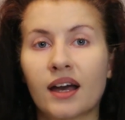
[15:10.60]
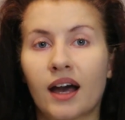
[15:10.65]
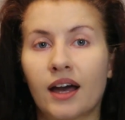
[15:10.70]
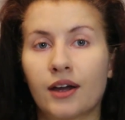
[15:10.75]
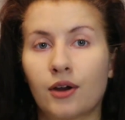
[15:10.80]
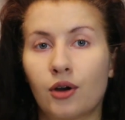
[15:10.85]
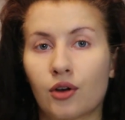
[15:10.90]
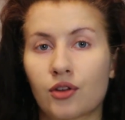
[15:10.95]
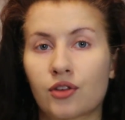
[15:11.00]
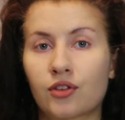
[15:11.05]

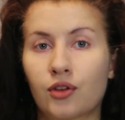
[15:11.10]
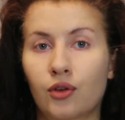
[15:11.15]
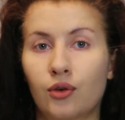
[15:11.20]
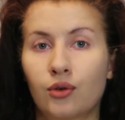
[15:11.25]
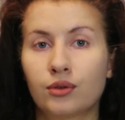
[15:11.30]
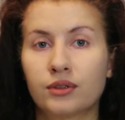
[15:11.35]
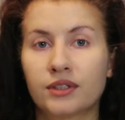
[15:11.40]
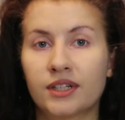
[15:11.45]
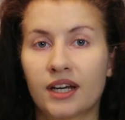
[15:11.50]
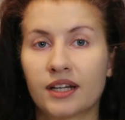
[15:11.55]
I
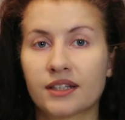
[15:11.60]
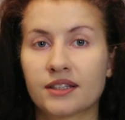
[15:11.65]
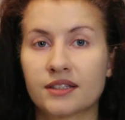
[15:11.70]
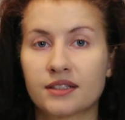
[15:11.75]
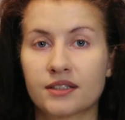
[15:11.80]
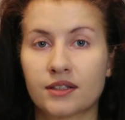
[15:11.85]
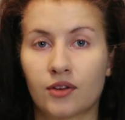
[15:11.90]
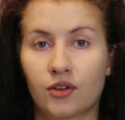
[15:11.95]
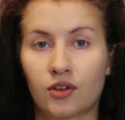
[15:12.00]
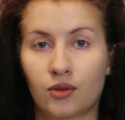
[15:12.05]
also
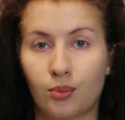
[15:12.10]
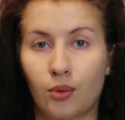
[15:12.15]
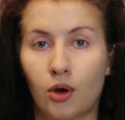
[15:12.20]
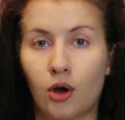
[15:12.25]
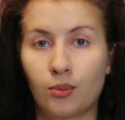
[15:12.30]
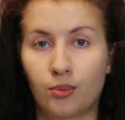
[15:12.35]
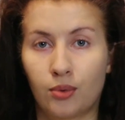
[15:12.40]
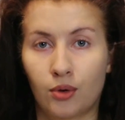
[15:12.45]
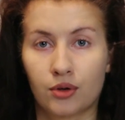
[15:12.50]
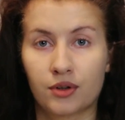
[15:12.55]
got a
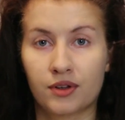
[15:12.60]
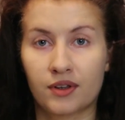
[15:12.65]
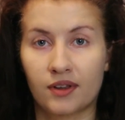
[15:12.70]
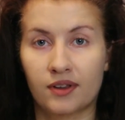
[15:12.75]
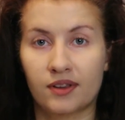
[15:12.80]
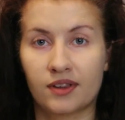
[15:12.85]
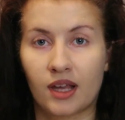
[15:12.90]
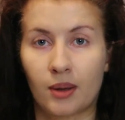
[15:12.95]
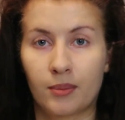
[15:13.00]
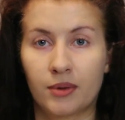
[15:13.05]
small book
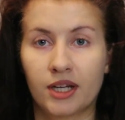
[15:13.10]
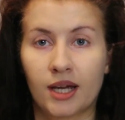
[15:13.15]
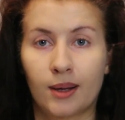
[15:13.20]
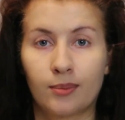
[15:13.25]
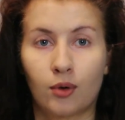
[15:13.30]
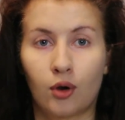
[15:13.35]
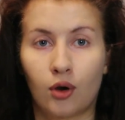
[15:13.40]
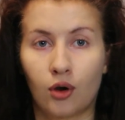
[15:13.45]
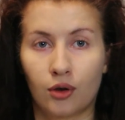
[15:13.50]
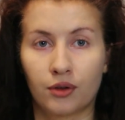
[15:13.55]
summing
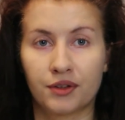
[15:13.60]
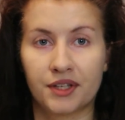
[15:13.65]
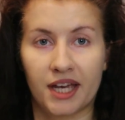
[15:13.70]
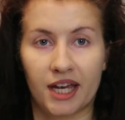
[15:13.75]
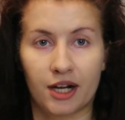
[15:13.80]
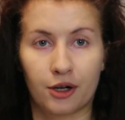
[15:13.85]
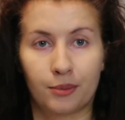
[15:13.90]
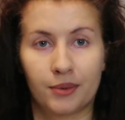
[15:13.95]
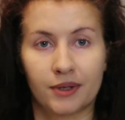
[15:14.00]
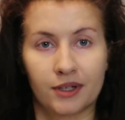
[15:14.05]
up all the
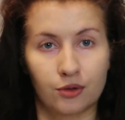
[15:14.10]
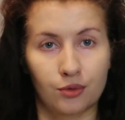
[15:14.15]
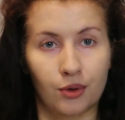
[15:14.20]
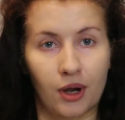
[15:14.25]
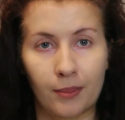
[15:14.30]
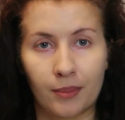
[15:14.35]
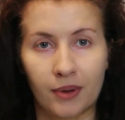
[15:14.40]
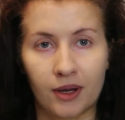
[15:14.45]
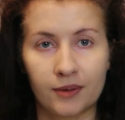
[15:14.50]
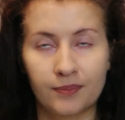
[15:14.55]
Arabic
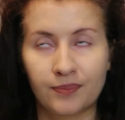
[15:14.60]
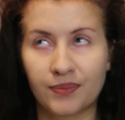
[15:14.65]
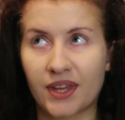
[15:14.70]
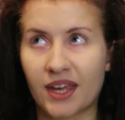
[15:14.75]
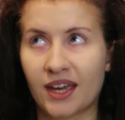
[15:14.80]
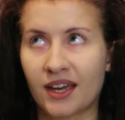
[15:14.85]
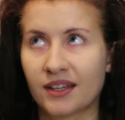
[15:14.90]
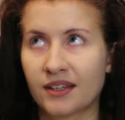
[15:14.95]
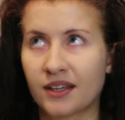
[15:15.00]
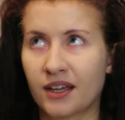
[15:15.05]
grammar,
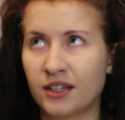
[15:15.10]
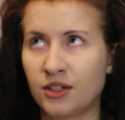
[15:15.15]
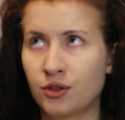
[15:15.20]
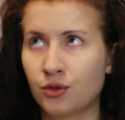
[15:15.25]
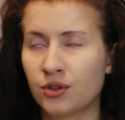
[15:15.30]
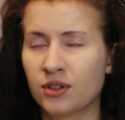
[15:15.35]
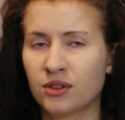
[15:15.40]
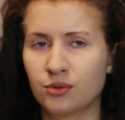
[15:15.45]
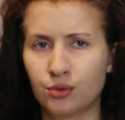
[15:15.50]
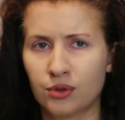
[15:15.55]
and I
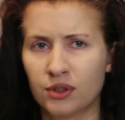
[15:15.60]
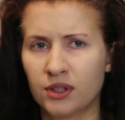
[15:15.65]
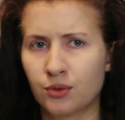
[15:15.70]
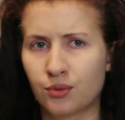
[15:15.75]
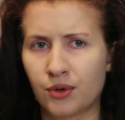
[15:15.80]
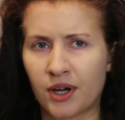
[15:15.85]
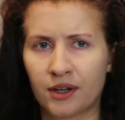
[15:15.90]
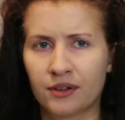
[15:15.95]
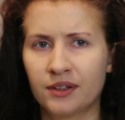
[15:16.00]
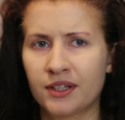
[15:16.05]
use it really
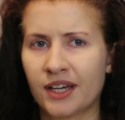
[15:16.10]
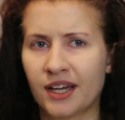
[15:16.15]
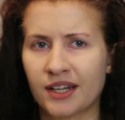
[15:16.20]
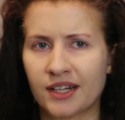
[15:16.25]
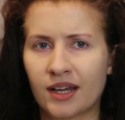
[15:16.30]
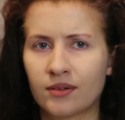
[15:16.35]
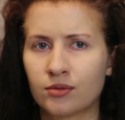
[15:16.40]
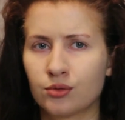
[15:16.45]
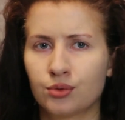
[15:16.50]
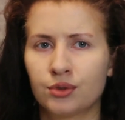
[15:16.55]
rarely. I
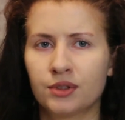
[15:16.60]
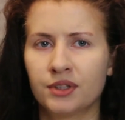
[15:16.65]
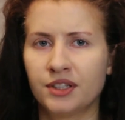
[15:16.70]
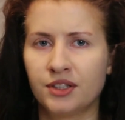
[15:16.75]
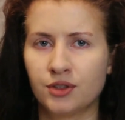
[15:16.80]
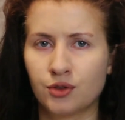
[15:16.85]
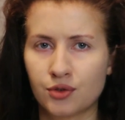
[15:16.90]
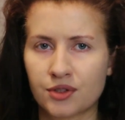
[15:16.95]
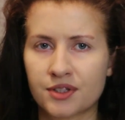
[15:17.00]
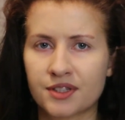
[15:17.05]
never really
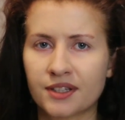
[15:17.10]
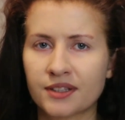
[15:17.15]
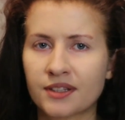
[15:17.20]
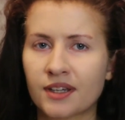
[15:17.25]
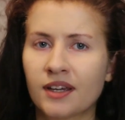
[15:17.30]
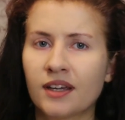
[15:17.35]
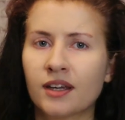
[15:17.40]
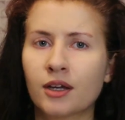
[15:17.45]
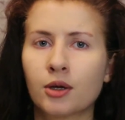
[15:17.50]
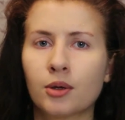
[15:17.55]
used it,
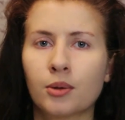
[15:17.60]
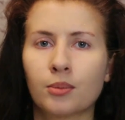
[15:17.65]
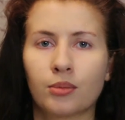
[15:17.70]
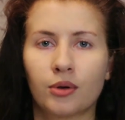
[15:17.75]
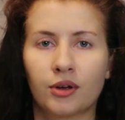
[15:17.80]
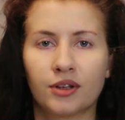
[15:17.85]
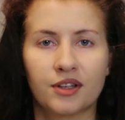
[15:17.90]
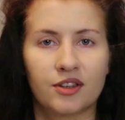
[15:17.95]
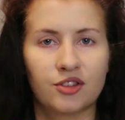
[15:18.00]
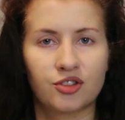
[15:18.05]

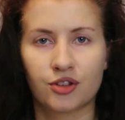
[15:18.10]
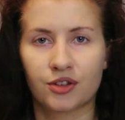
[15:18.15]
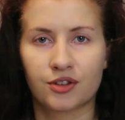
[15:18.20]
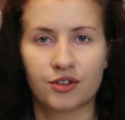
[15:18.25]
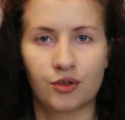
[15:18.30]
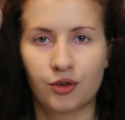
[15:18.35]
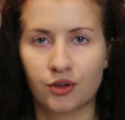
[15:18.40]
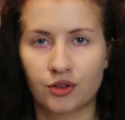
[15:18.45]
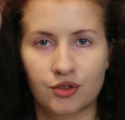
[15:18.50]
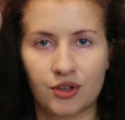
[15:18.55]
but it's
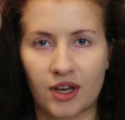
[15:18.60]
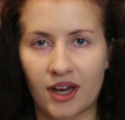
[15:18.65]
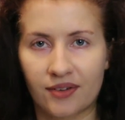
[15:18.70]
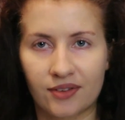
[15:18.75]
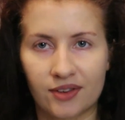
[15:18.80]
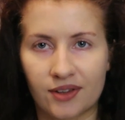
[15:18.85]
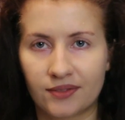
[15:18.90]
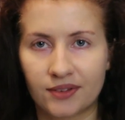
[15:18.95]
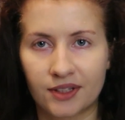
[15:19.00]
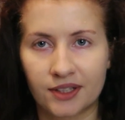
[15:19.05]
just good to have
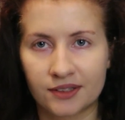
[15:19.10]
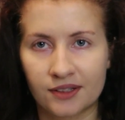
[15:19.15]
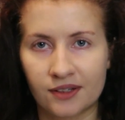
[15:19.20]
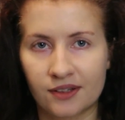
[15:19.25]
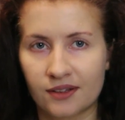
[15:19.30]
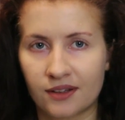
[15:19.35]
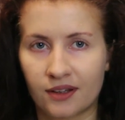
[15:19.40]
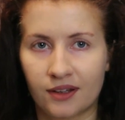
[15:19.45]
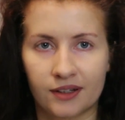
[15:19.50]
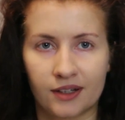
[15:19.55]
something like
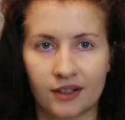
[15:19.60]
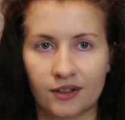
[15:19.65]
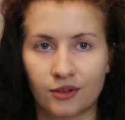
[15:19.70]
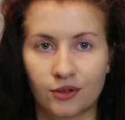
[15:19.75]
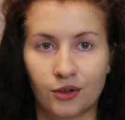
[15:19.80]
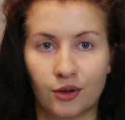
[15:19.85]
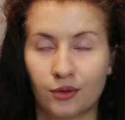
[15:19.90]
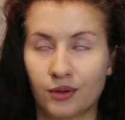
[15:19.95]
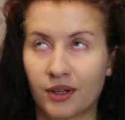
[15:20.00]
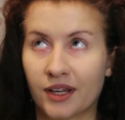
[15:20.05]
this. Like, I don't
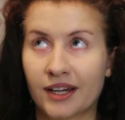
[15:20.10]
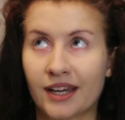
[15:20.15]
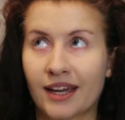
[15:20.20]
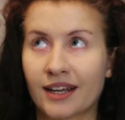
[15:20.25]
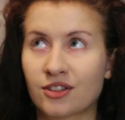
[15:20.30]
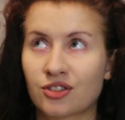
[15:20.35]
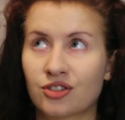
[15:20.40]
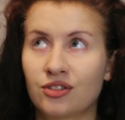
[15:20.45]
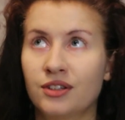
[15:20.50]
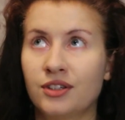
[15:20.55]
know, like
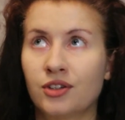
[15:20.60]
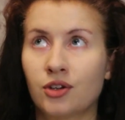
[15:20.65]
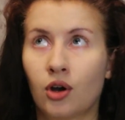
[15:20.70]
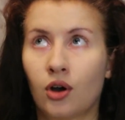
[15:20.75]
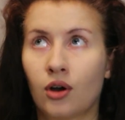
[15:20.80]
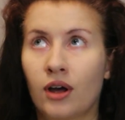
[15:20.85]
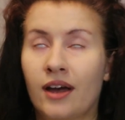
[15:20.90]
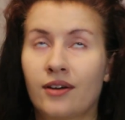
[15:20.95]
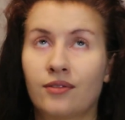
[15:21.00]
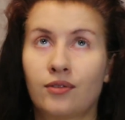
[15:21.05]
actually you
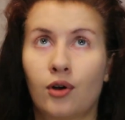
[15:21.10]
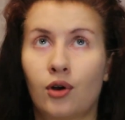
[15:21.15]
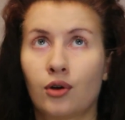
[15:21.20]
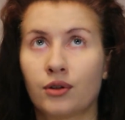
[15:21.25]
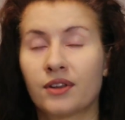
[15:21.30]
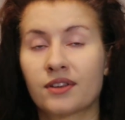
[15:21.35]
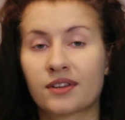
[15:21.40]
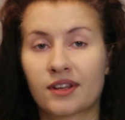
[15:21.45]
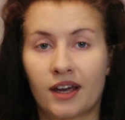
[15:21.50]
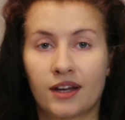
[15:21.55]
have all
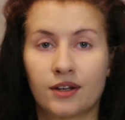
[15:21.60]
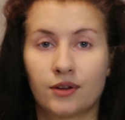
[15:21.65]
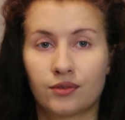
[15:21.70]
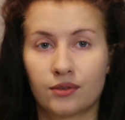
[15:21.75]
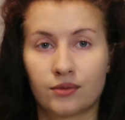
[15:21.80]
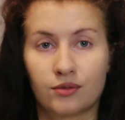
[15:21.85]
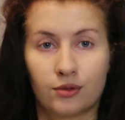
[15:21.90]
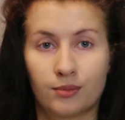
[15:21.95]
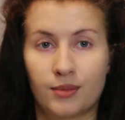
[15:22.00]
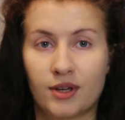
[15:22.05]
this kind of
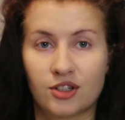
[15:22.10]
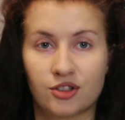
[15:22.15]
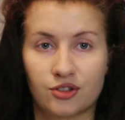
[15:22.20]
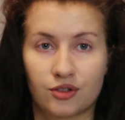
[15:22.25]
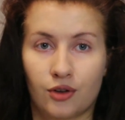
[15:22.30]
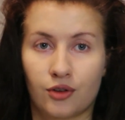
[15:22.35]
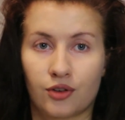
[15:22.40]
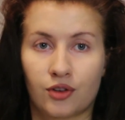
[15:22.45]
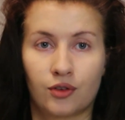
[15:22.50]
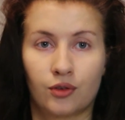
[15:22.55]
information
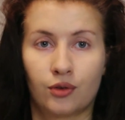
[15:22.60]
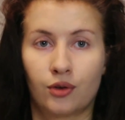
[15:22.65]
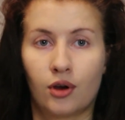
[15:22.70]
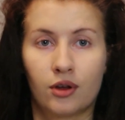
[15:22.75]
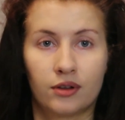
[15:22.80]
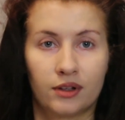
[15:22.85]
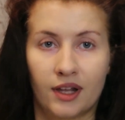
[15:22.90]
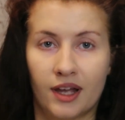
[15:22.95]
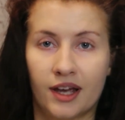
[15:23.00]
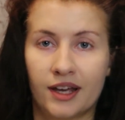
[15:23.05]
also
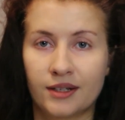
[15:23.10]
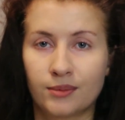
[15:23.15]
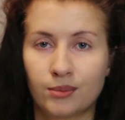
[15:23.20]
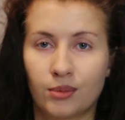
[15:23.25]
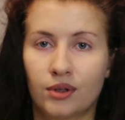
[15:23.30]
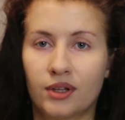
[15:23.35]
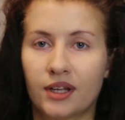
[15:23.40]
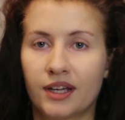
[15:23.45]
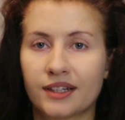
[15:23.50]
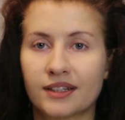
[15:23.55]
online,
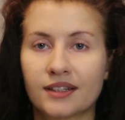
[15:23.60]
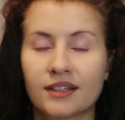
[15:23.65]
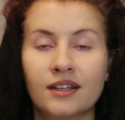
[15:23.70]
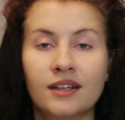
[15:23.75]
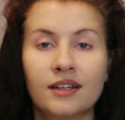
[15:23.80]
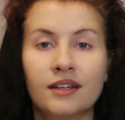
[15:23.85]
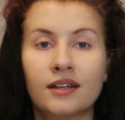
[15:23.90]
but like